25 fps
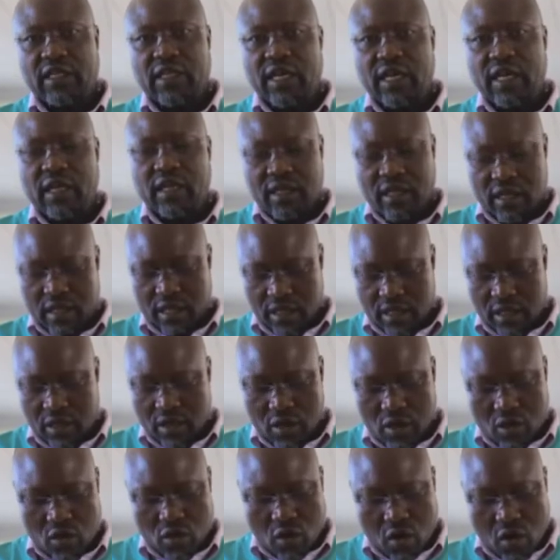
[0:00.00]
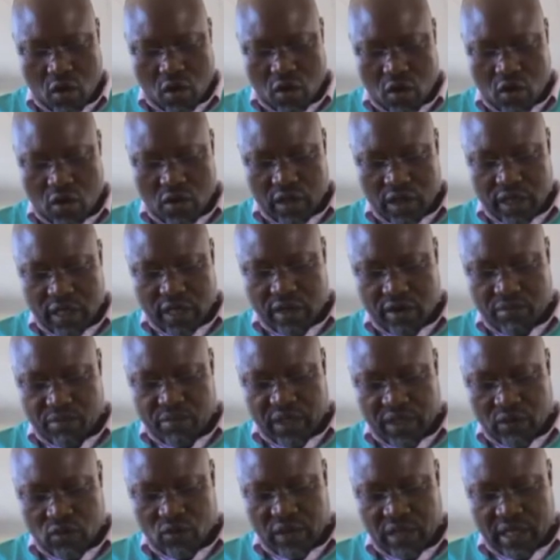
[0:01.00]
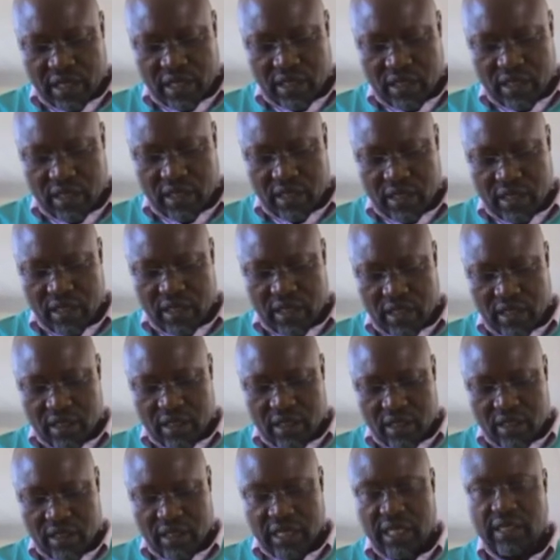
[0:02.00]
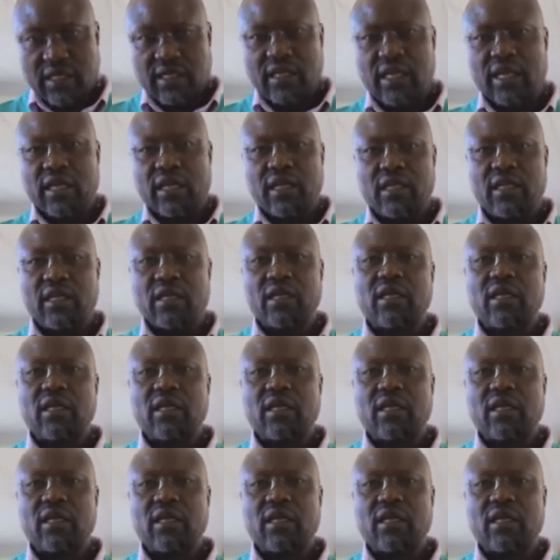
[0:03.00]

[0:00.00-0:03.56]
teeth or in between the teeth.